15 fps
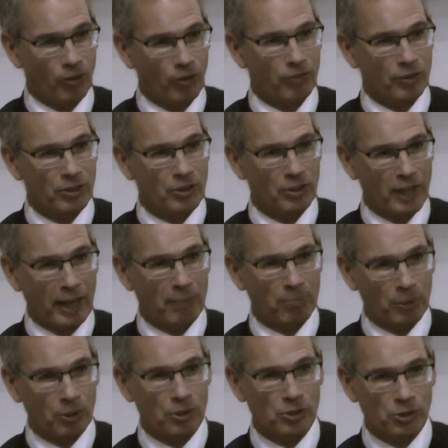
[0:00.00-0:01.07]
over to that
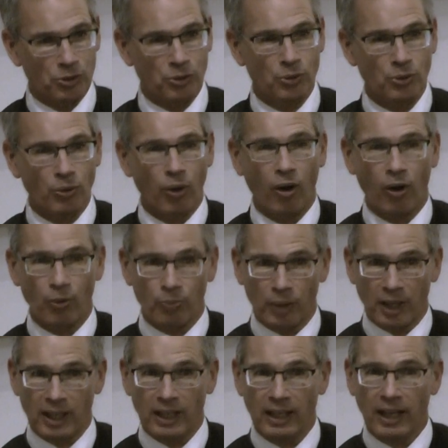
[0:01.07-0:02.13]
person you knew
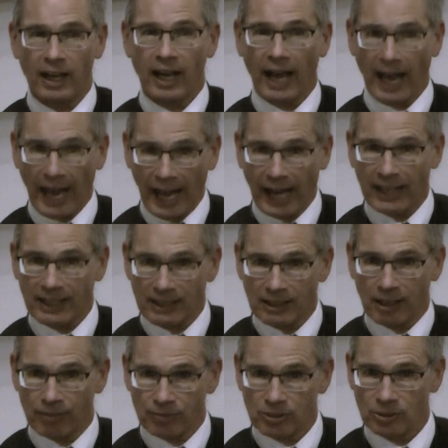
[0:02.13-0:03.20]
already had
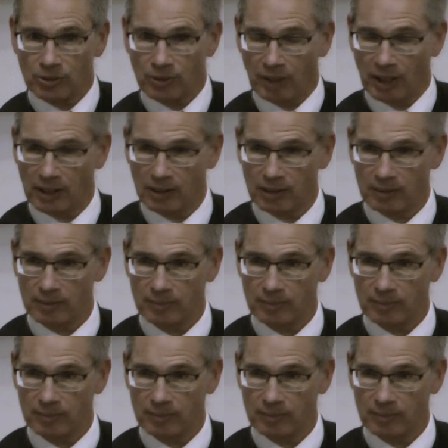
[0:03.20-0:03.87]
enough to drink?